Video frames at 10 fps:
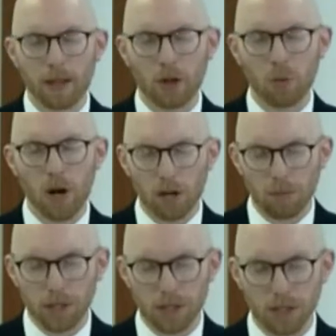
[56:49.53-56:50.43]
that you
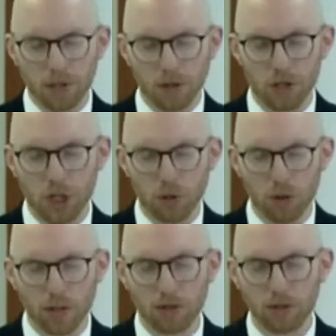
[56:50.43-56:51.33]
welcome us as your
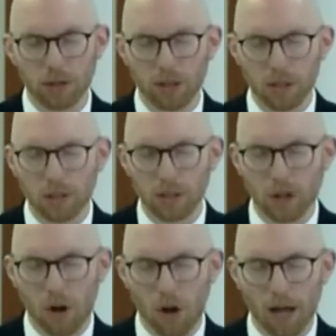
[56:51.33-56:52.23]
children
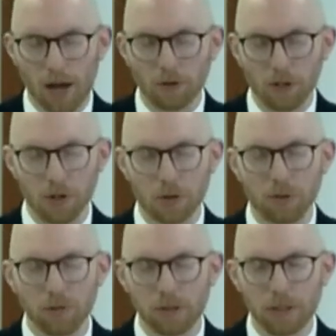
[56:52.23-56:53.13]
to call out to
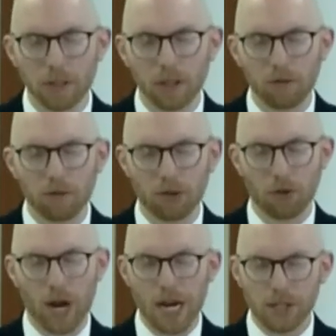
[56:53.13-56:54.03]
you for
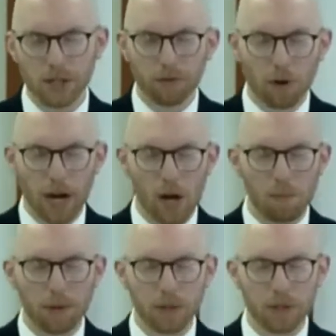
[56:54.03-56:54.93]
grace and for
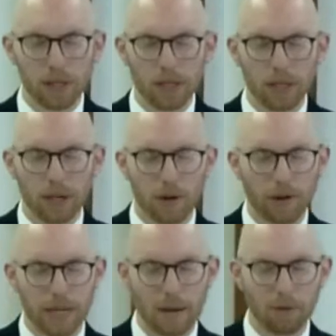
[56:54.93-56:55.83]
help
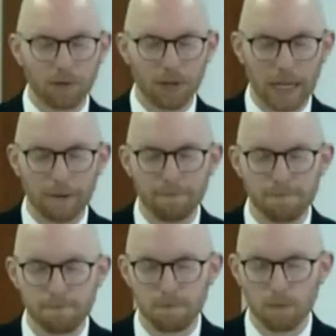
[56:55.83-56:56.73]
in our time of need.
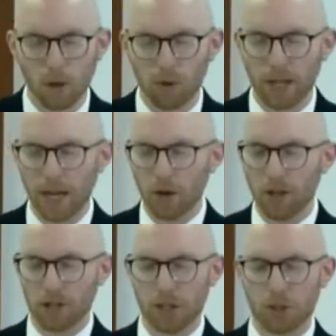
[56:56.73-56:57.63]
Thank
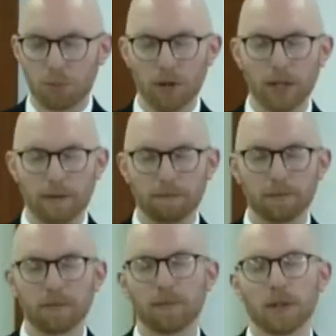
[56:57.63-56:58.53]
you that the
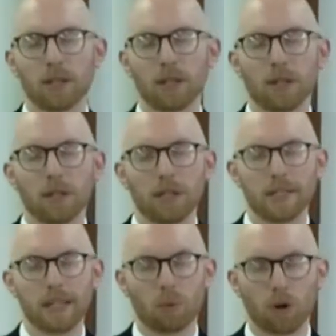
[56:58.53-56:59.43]
Spirit
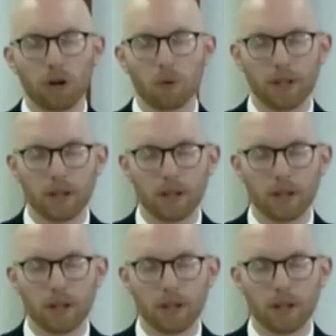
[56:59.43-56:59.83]
is at work